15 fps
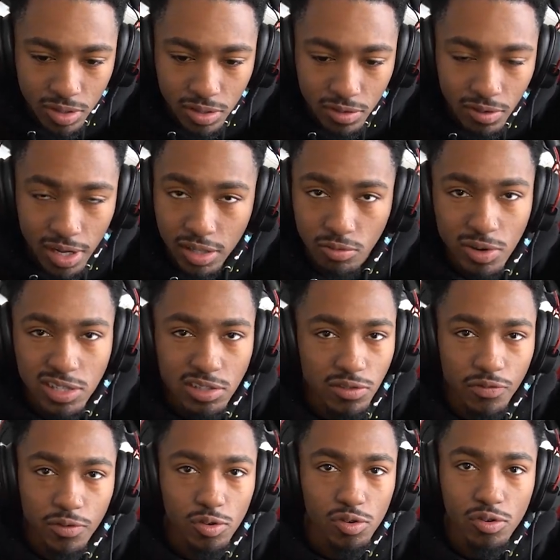Like the rest of
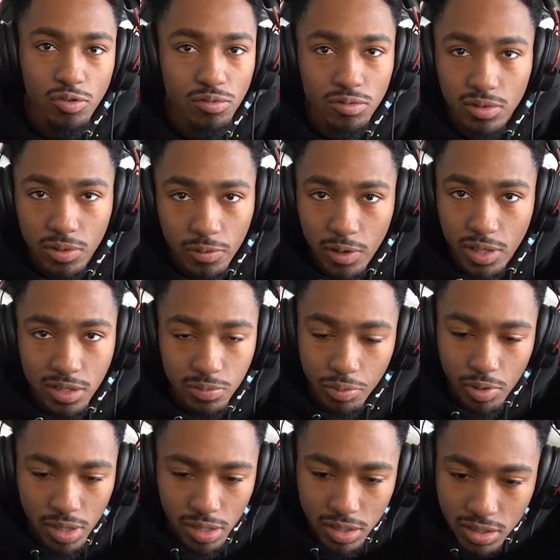the food is
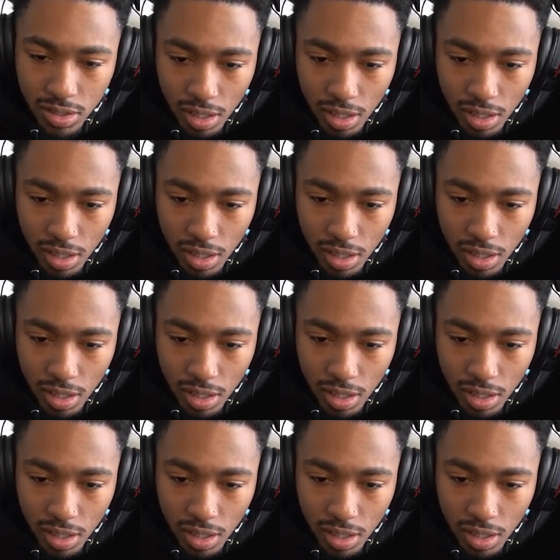pointless.